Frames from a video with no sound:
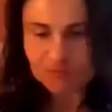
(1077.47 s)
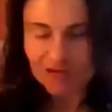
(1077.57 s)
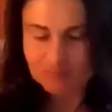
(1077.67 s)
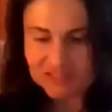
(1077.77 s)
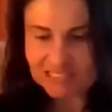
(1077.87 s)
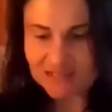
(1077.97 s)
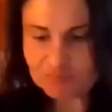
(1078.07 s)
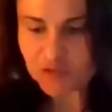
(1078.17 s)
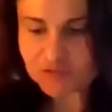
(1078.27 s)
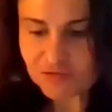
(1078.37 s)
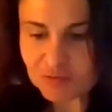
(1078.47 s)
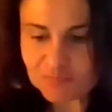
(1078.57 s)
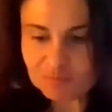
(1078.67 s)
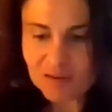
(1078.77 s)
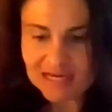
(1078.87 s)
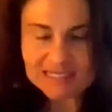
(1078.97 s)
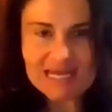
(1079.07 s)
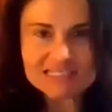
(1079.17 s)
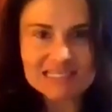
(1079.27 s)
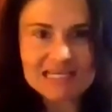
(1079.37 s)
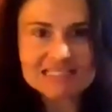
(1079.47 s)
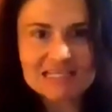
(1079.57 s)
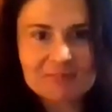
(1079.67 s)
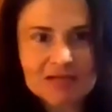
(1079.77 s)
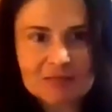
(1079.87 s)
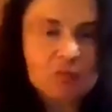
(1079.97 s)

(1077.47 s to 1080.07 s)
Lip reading: I'm reading a book for a podcast guest coming up,